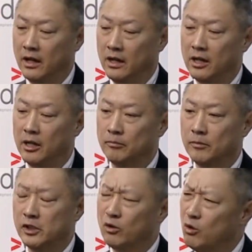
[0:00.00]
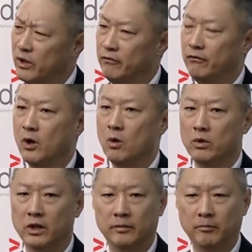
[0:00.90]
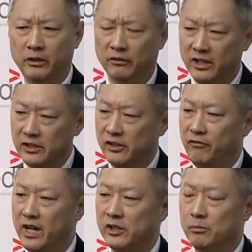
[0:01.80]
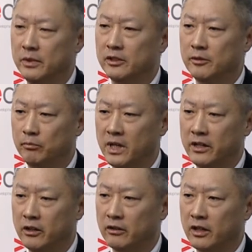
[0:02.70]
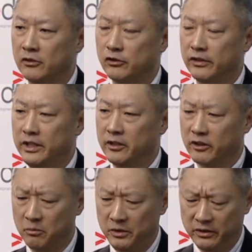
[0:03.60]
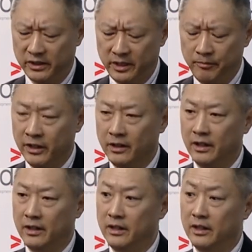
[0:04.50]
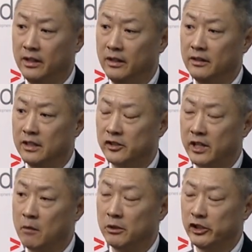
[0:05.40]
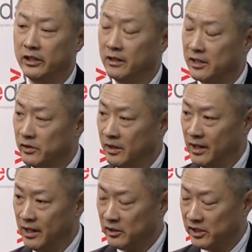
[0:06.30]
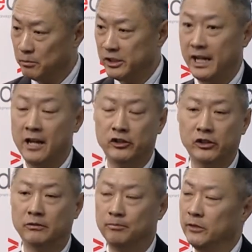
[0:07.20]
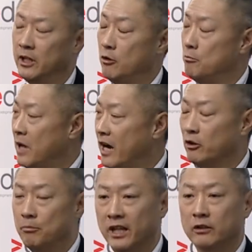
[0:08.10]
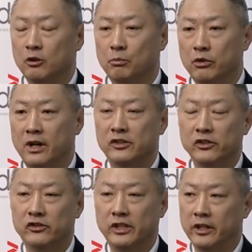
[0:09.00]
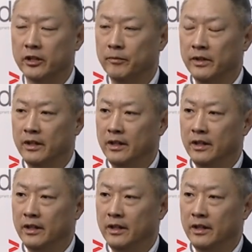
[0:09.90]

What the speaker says: So going forward, you know, this investment by your country, your community, in establishing a substantial biomedical presence here